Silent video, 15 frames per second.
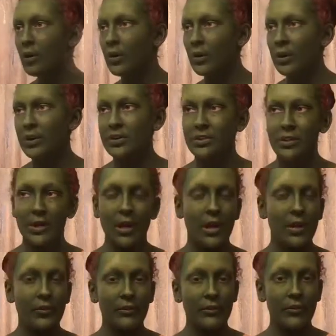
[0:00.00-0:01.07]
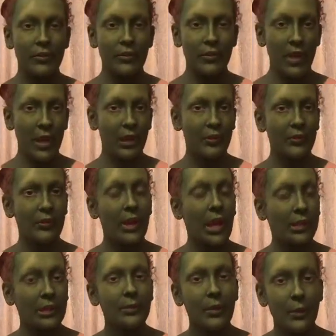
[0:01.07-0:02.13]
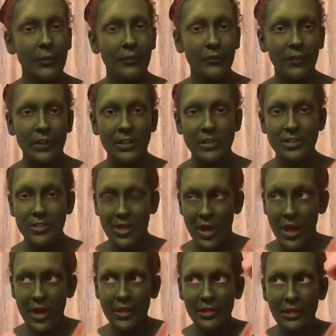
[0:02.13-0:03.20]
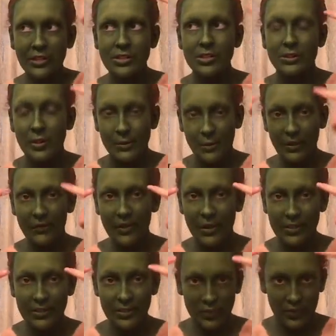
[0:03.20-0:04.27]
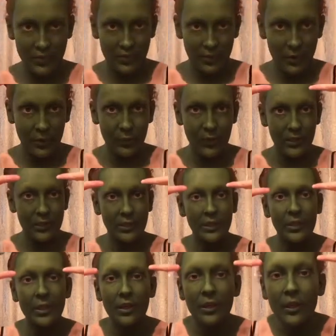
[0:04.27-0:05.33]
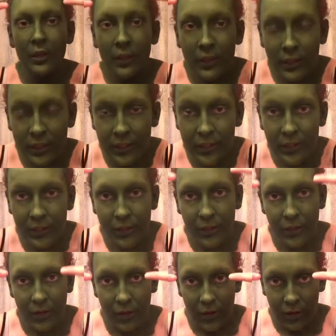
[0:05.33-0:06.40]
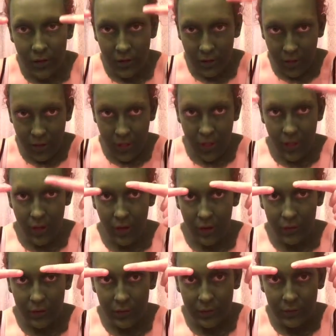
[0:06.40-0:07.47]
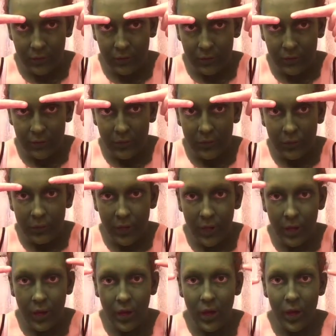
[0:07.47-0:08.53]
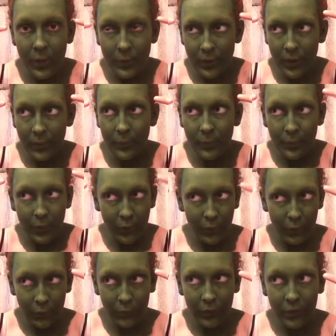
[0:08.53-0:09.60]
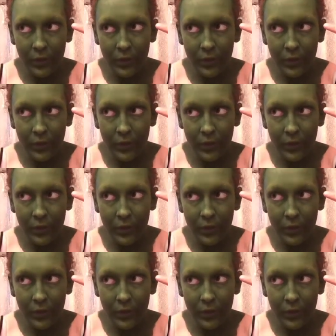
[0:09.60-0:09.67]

Okay, so I've at the moment finished the highlights around my face. So I went here on the eyebrow bone,